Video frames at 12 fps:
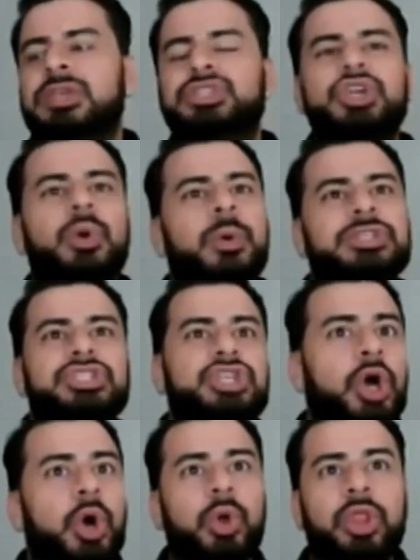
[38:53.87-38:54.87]

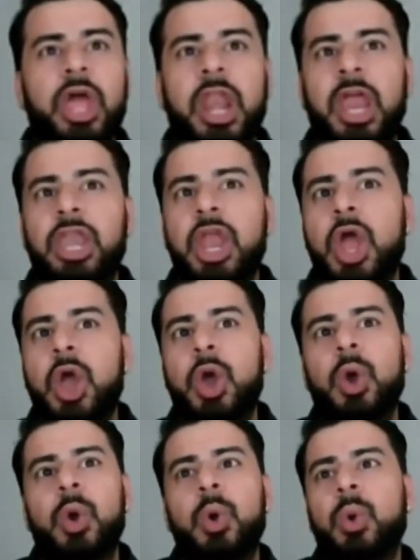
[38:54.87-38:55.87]
so-and-so that I
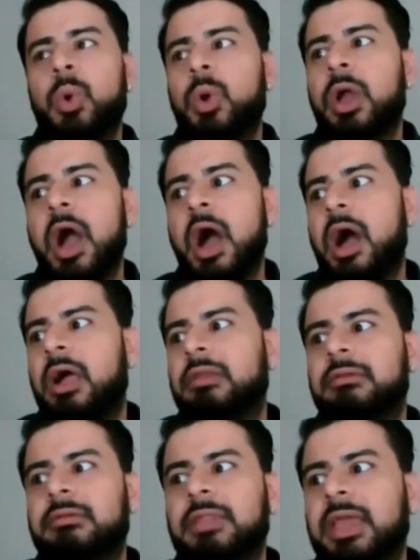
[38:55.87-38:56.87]
know
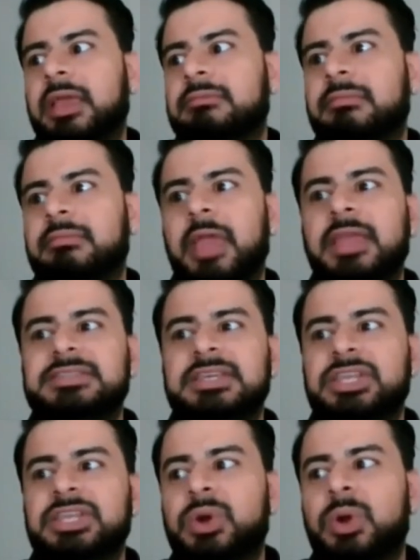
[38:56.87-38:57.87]
got like an
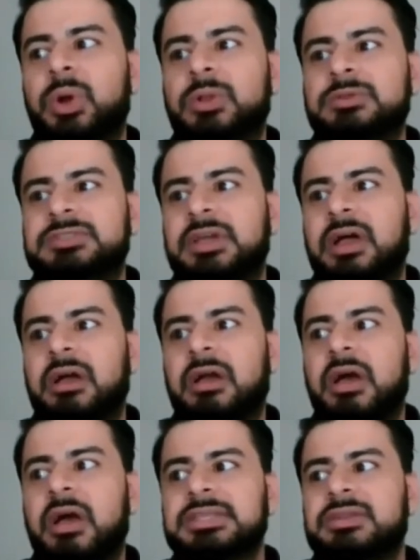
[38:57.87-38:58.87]
eighteen-year-old uh,
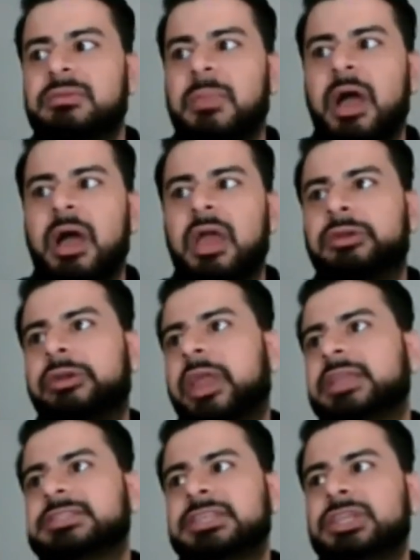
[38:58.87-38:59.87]
cousin of mine or
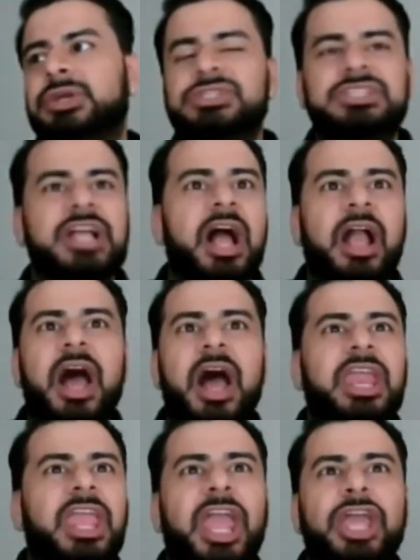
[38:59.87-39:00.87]
nineteen years got,
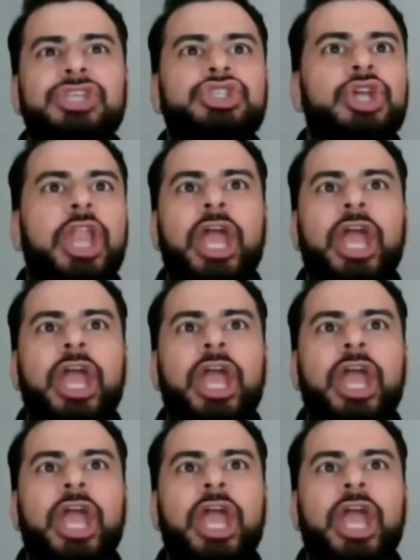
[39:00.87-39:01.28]
got engaged to